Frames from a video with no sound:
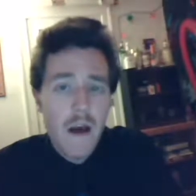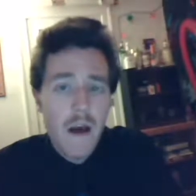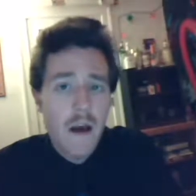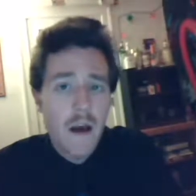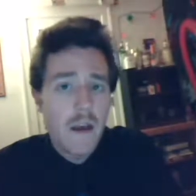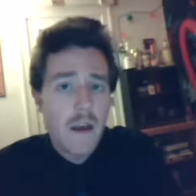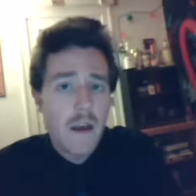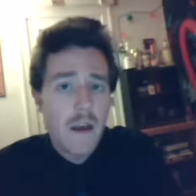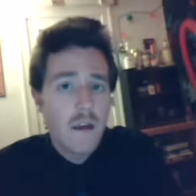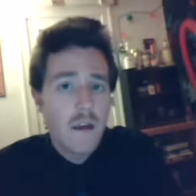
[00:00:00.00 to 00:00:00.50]

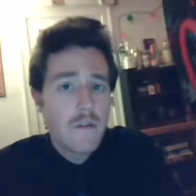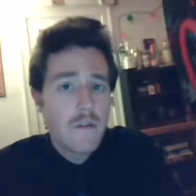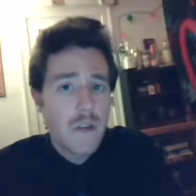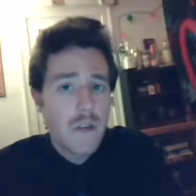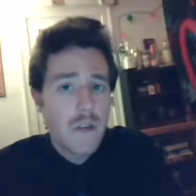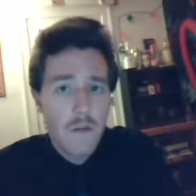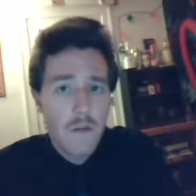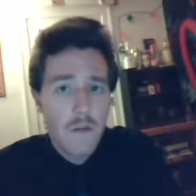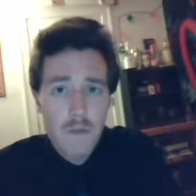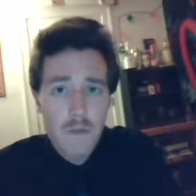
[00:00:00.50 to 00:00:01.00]
I have
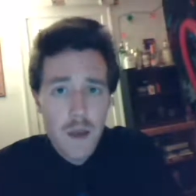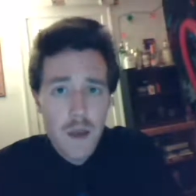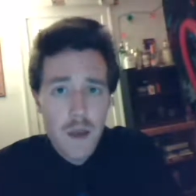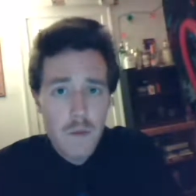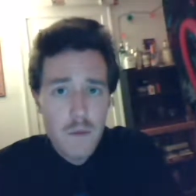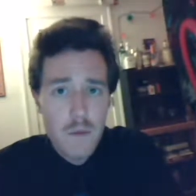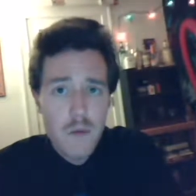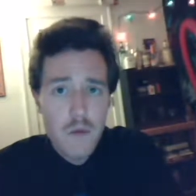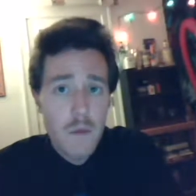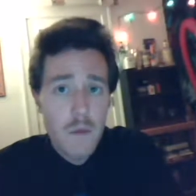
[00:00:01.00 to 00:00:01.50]
never
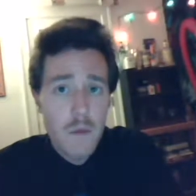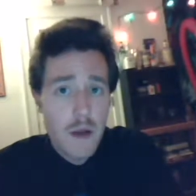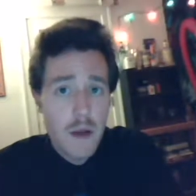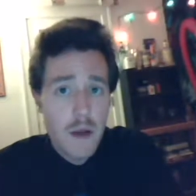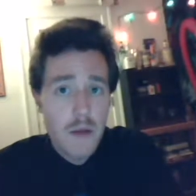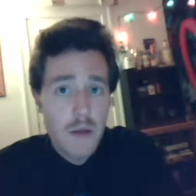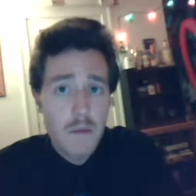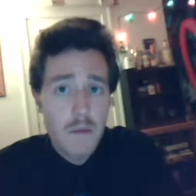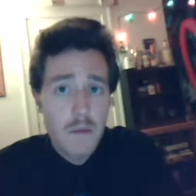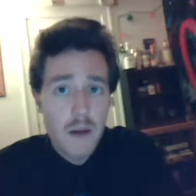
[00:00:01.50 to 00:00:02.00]
made more
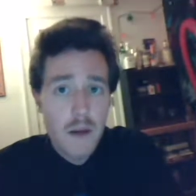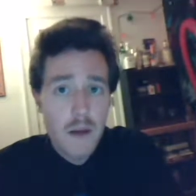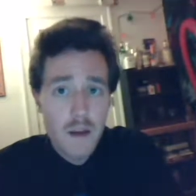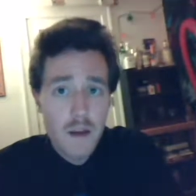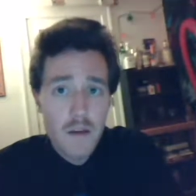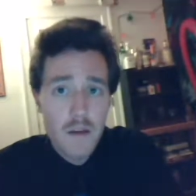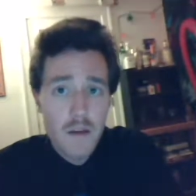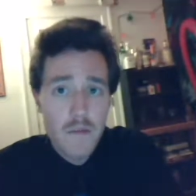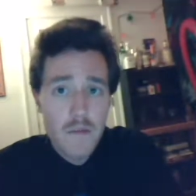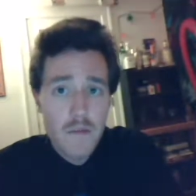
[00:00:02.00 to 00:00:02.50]
money in my
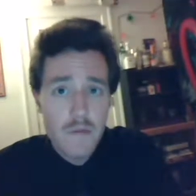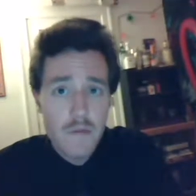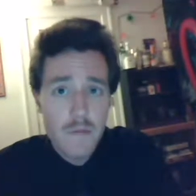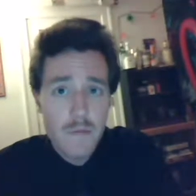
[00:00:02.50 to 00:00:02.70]
life,